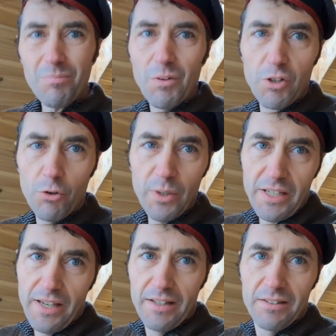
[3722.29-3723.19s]
we do what we
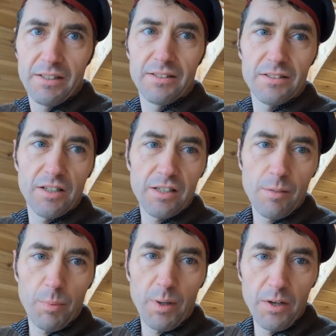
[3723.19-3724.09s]
can to
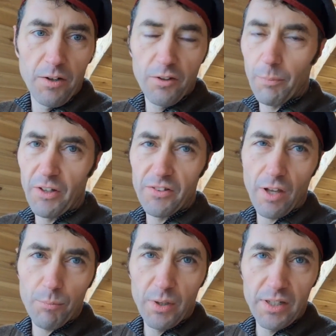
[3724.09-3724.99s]
keep our spirits
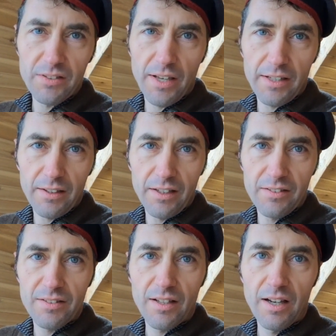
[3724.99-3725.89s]
up when it's like
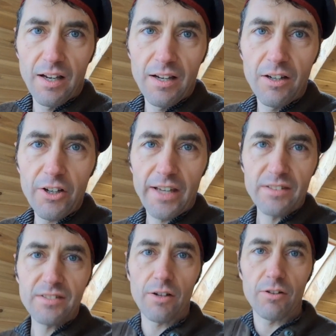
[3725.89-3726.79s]
this. Okay,
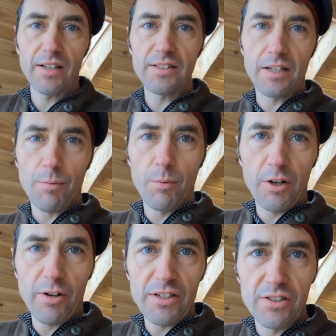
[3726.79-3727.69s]
so I see a couple more
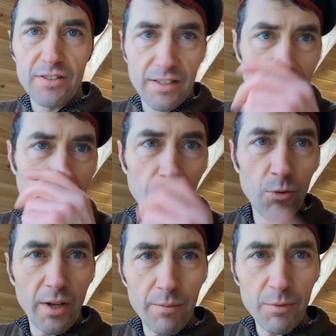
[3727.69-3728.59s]
questions, and then
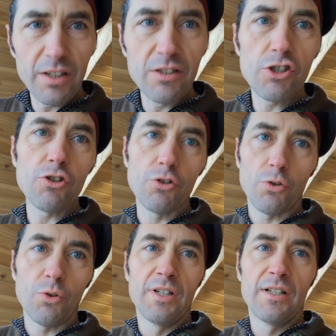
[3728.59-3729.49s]
what I'm gonna do